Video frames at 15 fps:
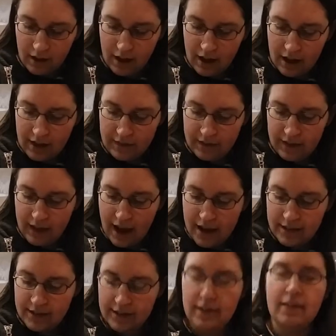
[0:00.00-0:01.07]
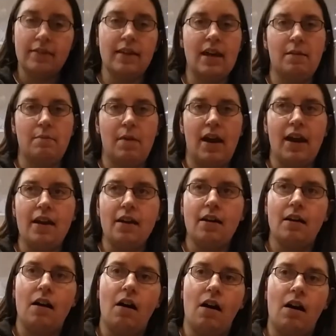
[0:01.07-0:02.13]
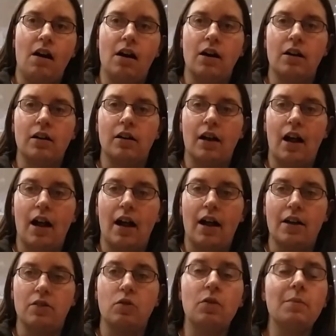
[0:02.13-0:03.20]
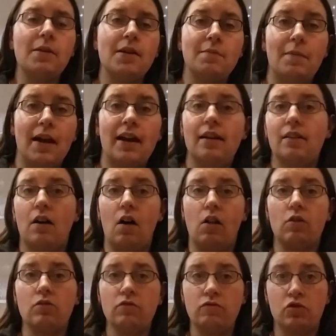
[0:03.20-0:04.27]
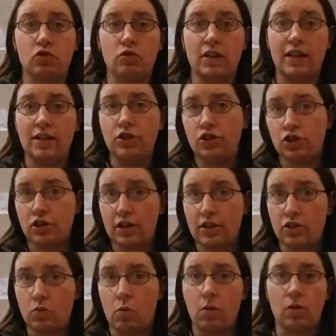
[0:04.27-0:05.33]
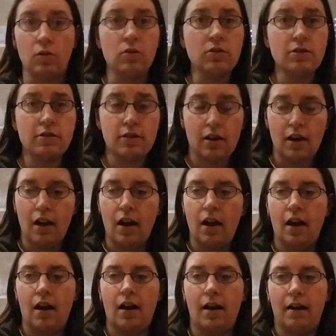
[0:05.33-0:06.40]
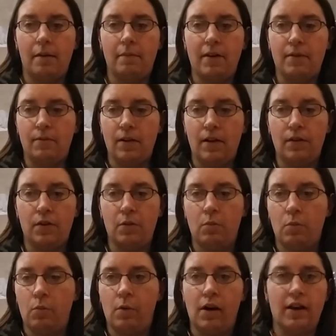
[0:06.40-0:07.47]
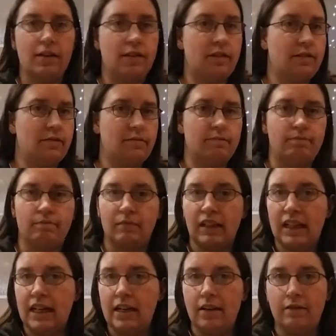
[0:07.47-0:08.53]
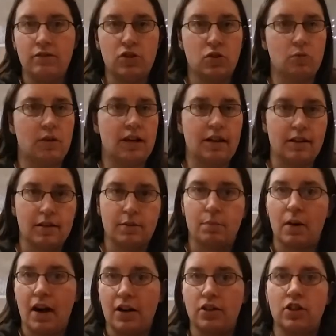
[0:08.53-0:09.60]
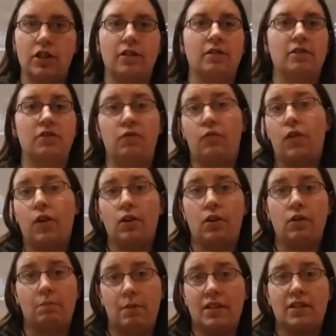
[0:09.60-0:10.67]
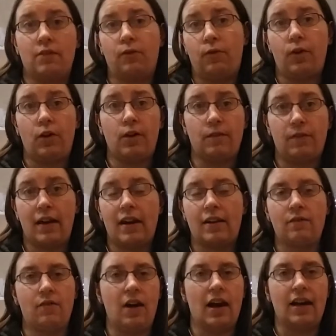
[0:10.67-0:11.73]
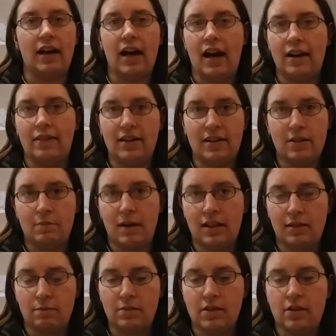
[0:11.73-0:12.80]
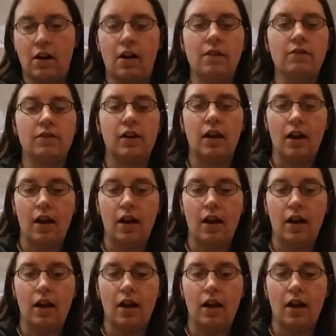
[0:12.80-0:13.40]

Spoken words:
The nests that they make are normally made in the hollows of trees, just like squirrels. They fill them with leaves, twigs, branches, fur, bits of fur if they can find it, anything to make them soft.